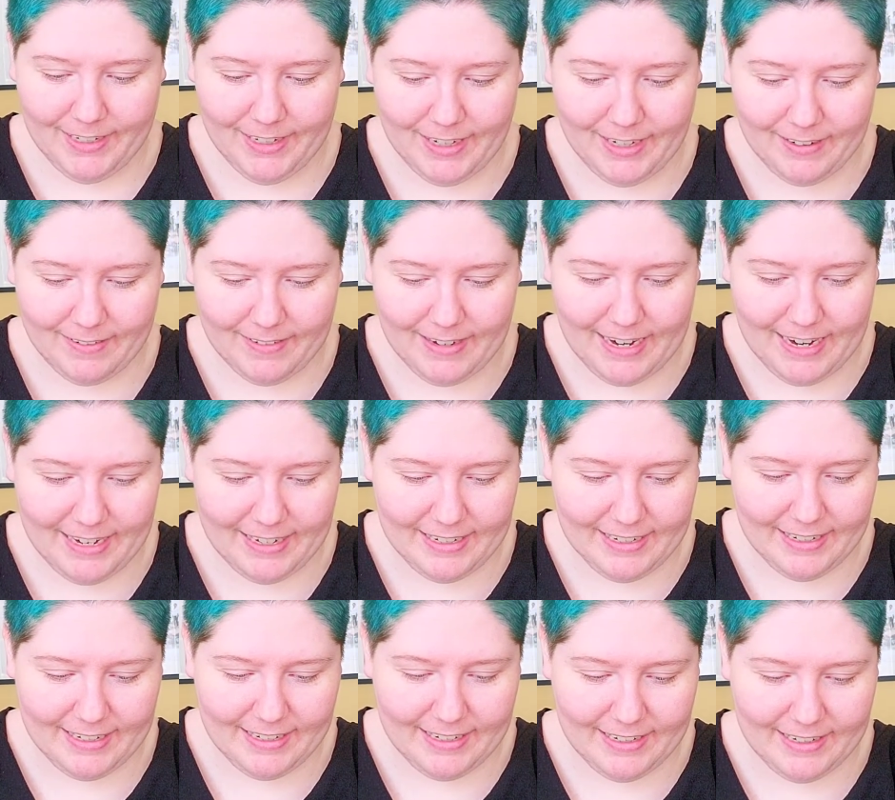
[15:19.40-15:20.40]
All right.
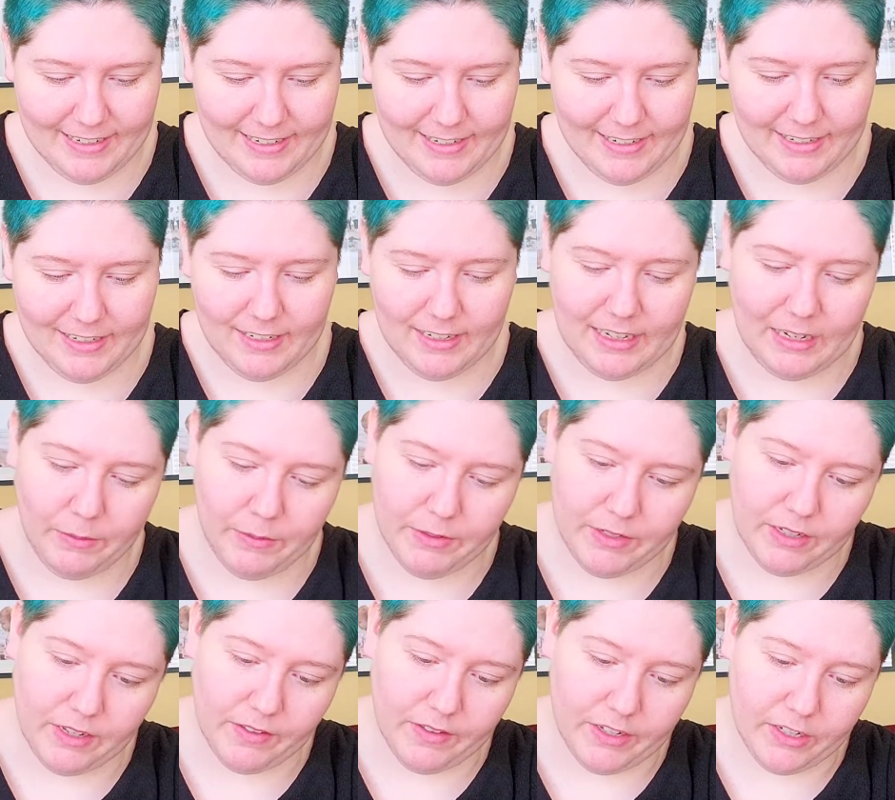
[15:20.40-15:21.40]
That was
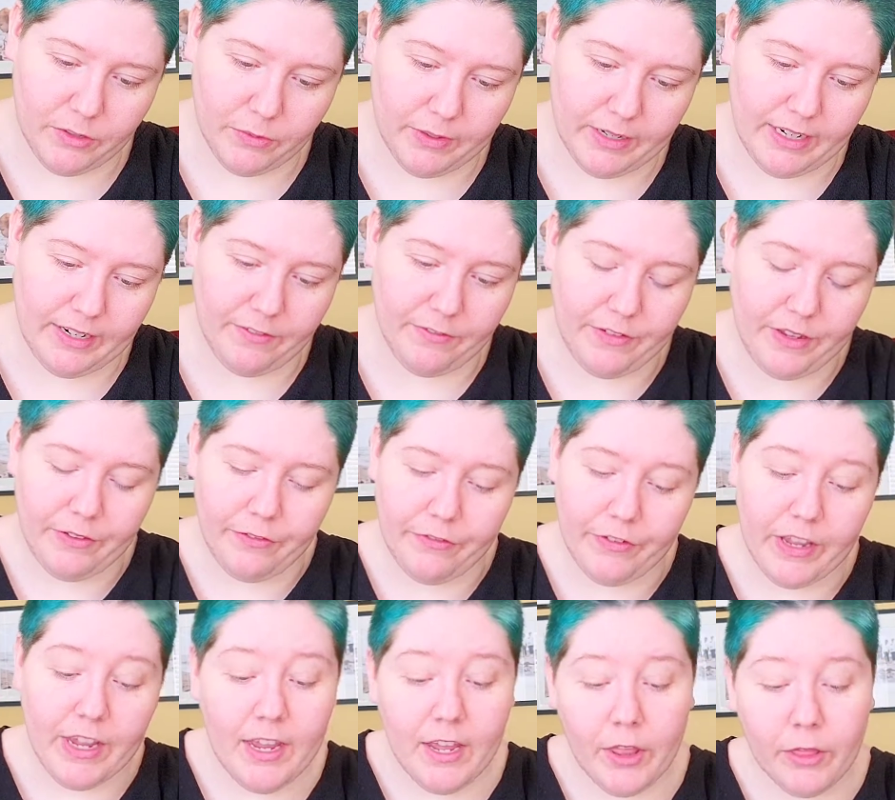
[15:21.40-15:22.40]
on the 25th.
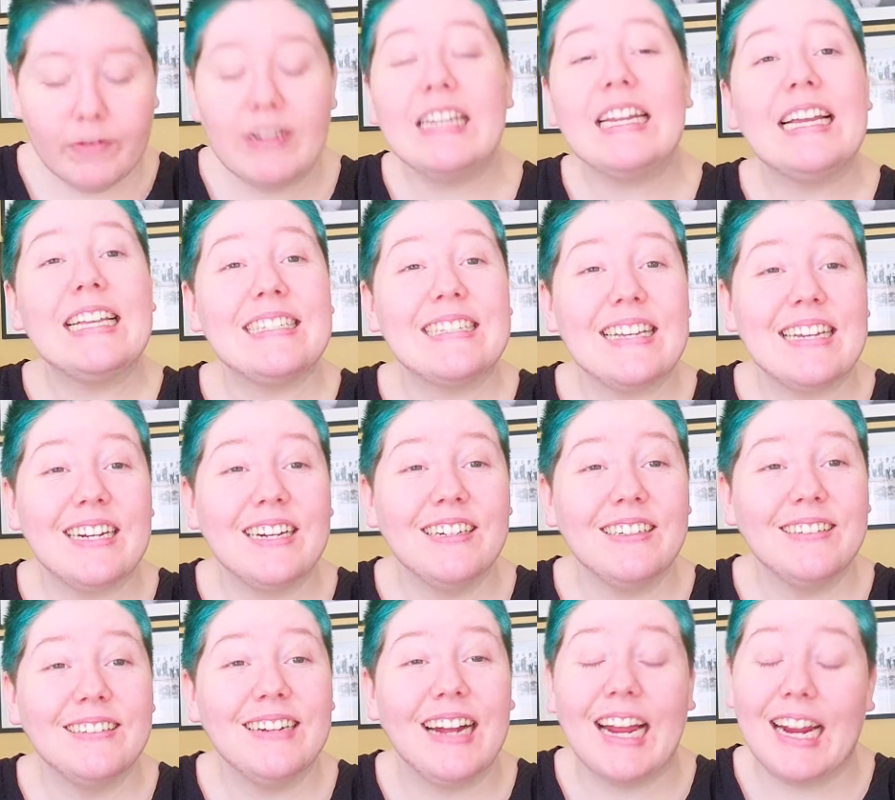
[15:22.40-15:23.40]
3 days
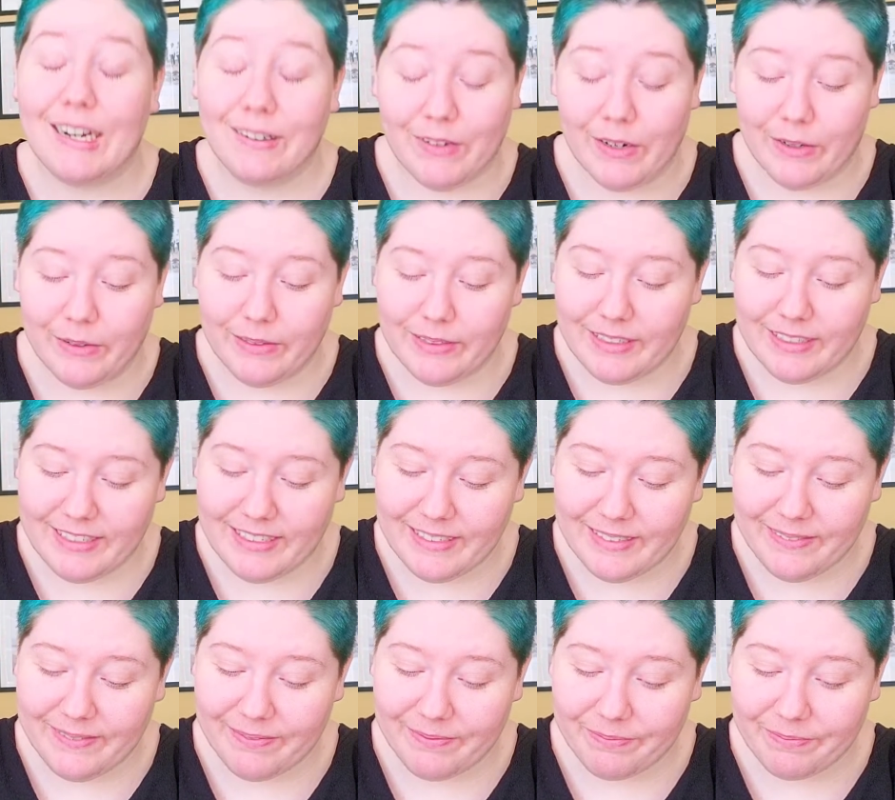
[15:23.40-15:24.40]
later, I wrote,
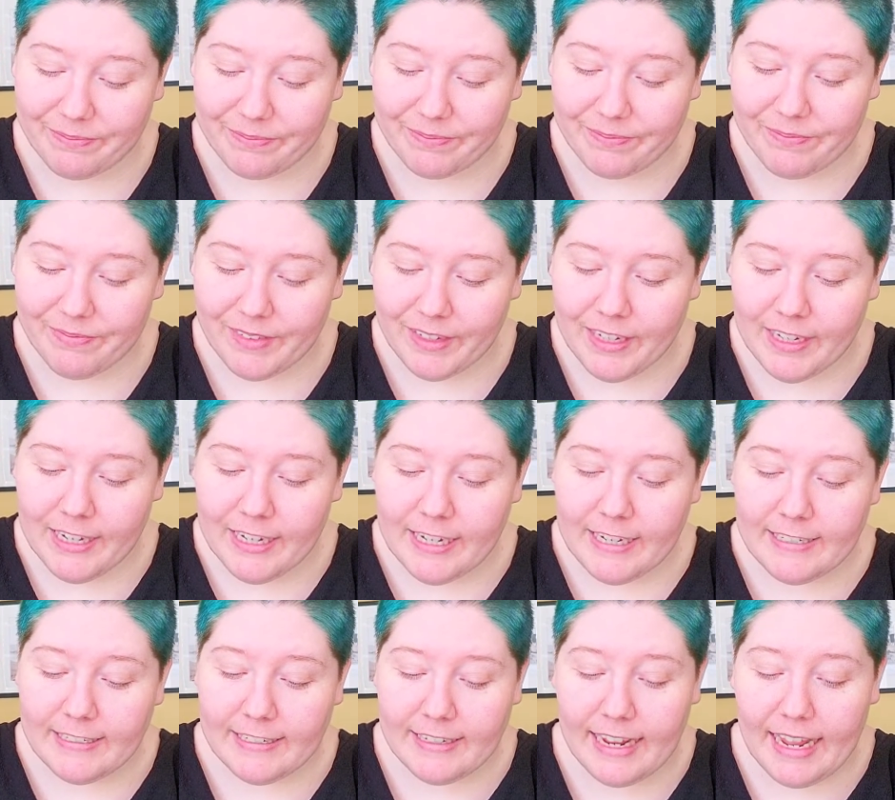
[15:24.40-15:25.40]

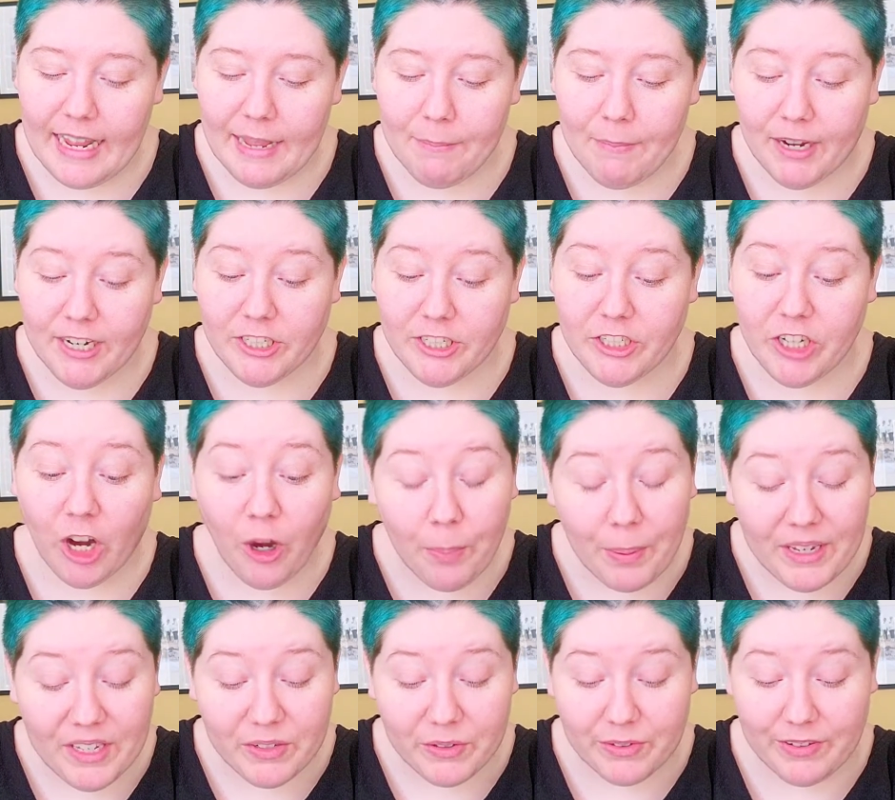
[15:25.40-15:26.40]
today my
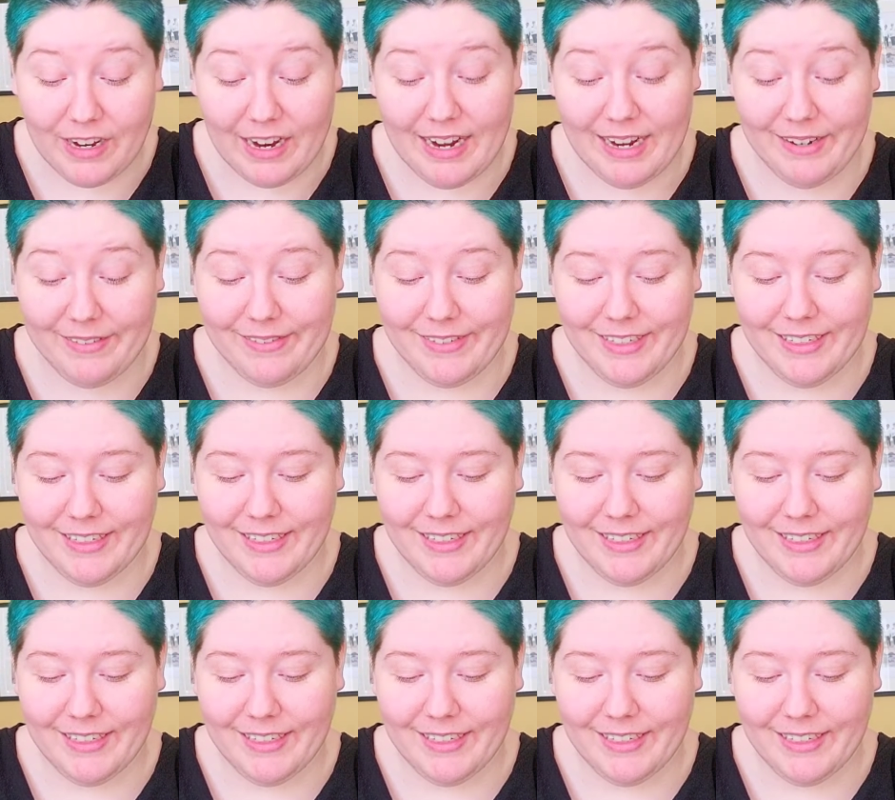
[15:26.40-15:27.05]
Sharpies arrived.